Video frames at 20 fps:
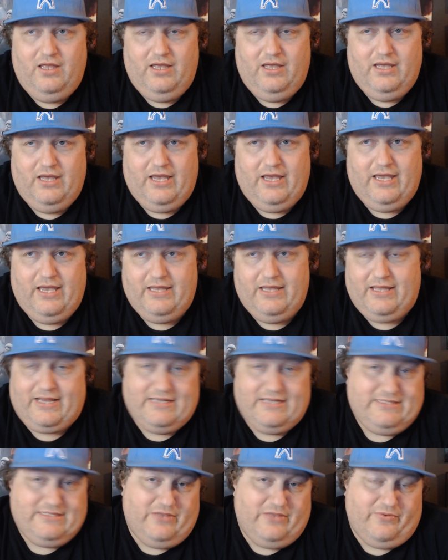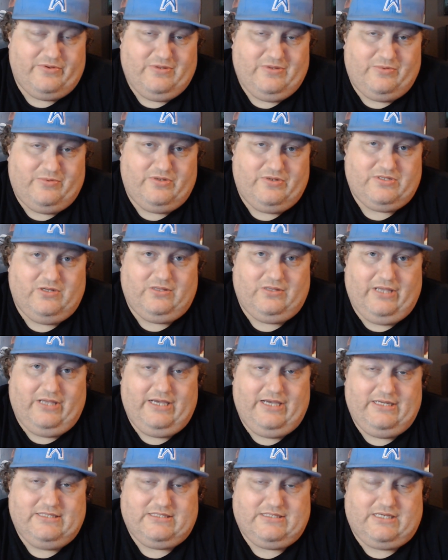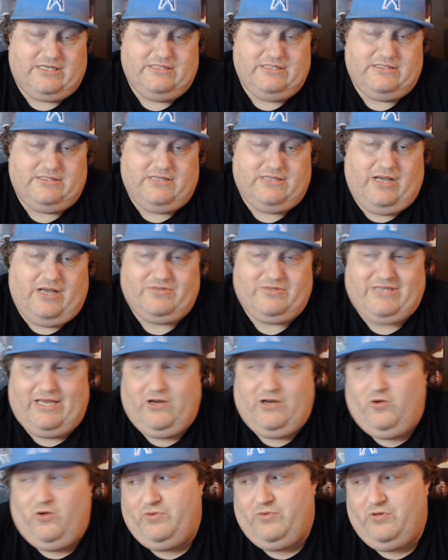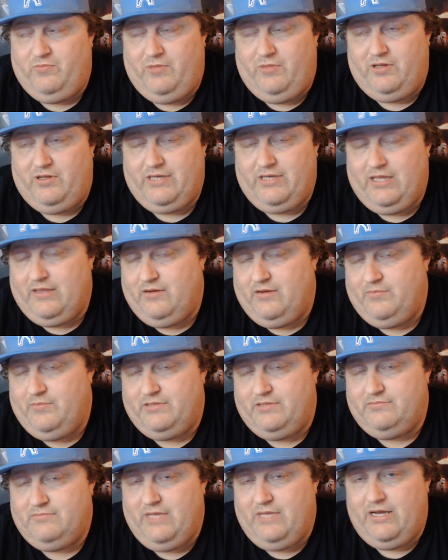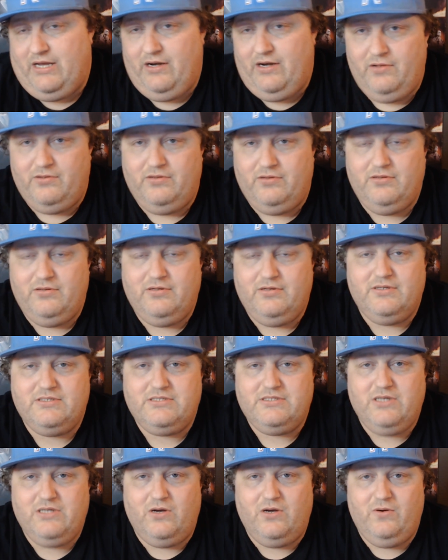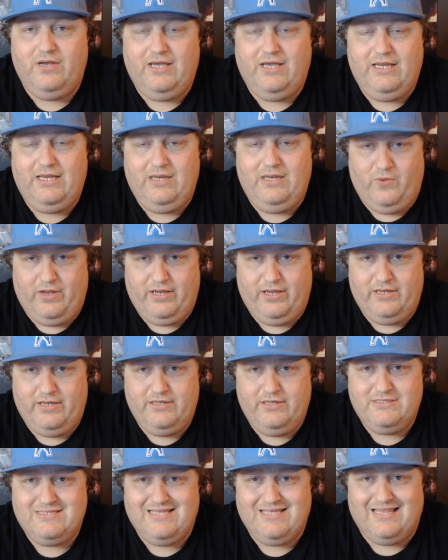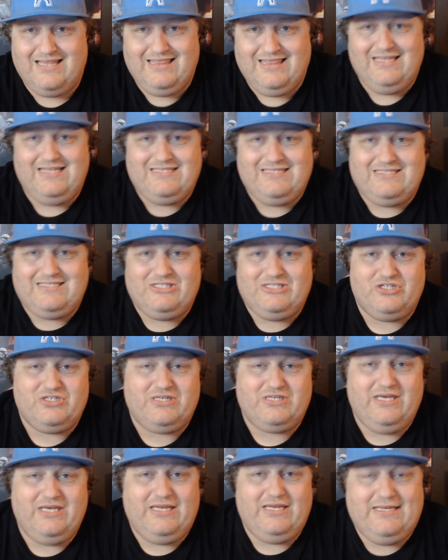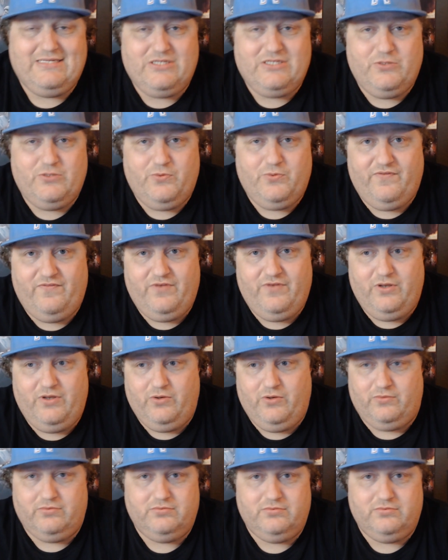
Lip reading: And like I said, the reason I'm doing it so late is because I was kind of hoping to do them all together, but I don't know. So, anyways, let's just get into the review.